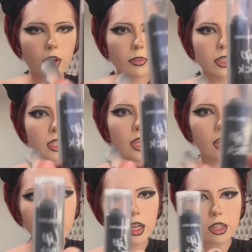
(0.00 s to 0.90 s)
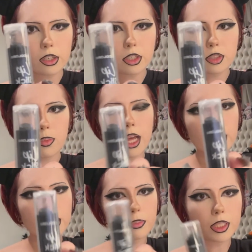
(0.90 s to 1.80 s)
I'm using the LA Colors
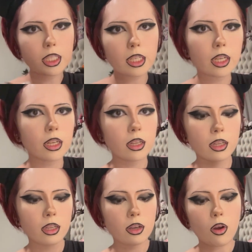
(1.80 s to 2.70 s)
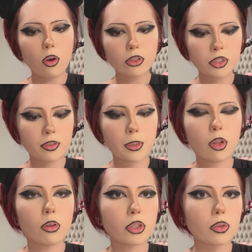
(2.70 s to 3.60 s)
black lipstick, also from the
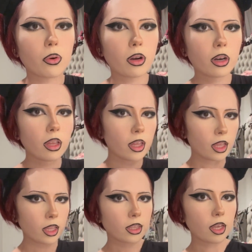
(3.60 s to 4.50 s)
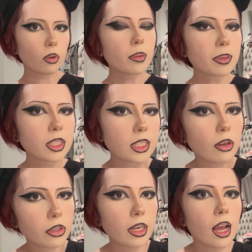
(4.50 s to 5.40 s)
dollar store. They only put this
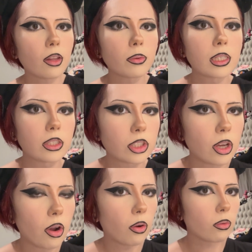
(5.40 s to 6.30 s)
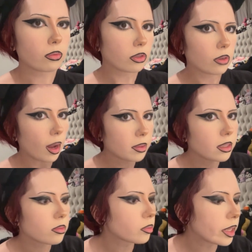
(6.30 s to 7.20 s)
out during Halloween, so grab
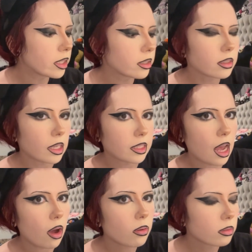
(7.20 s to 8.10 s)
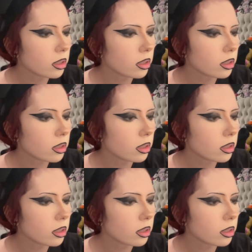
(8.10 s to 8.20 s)
it when it's out.